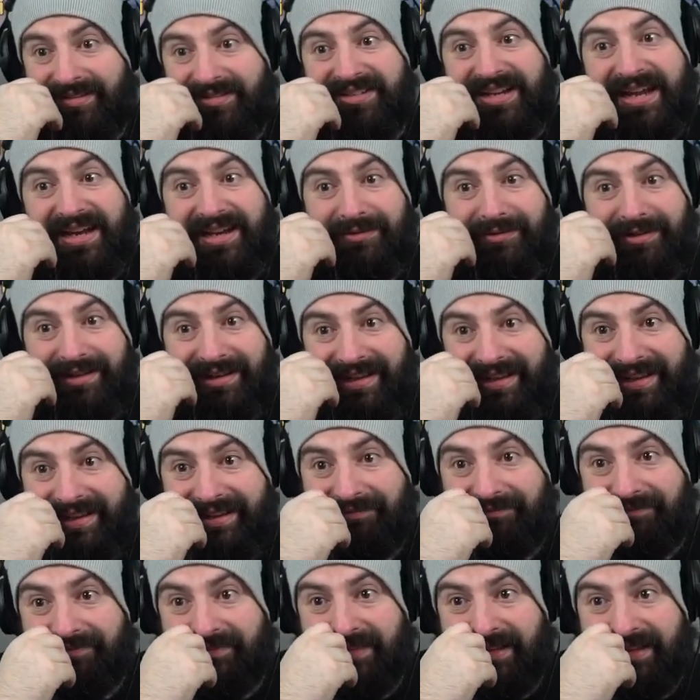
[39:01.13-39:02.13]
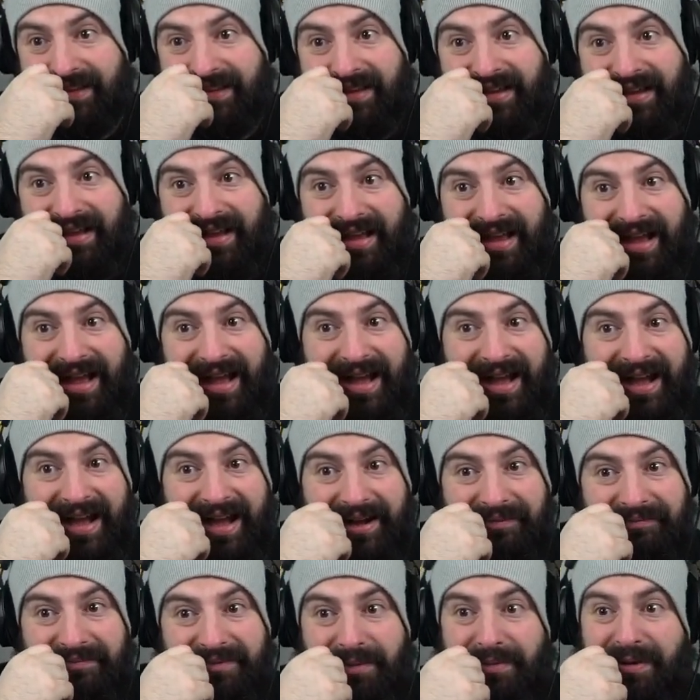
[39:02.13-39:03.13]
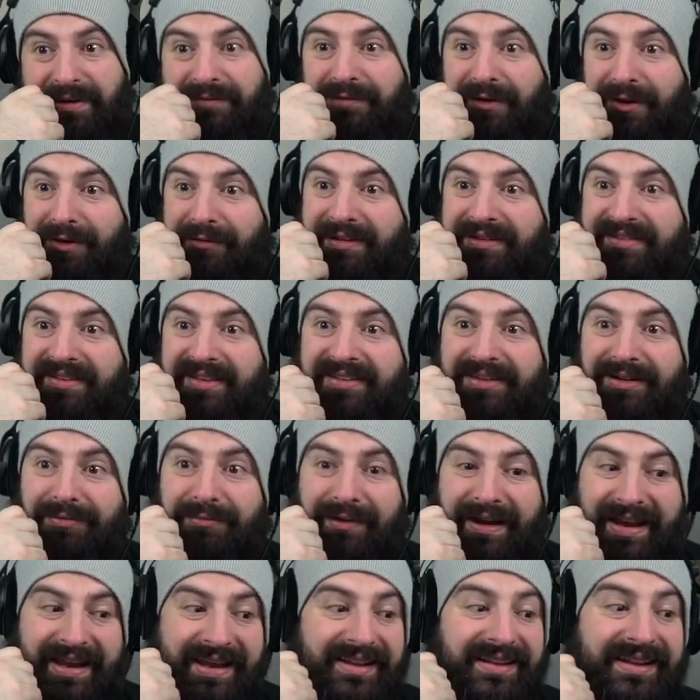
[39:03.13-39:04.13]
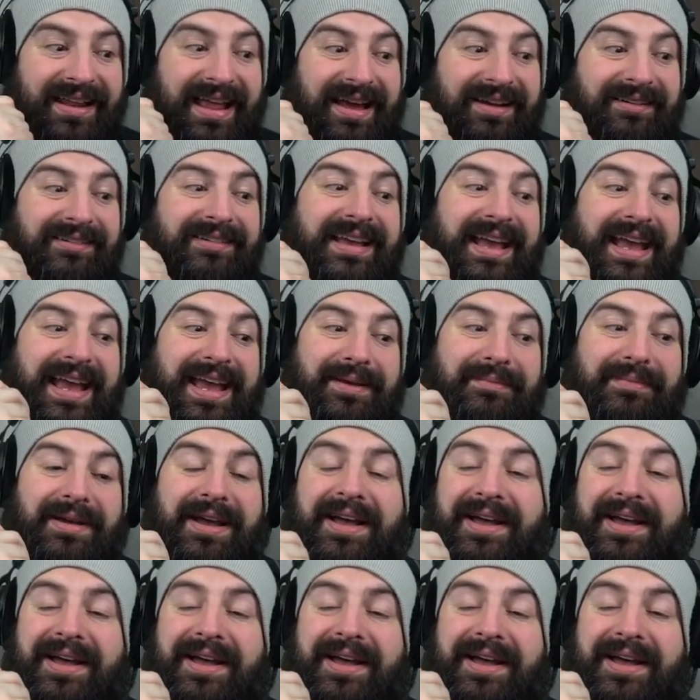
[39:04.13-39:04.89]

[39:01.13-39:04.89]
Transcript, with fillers: Genuinely. Um, you've been following since the Rain Cloud game.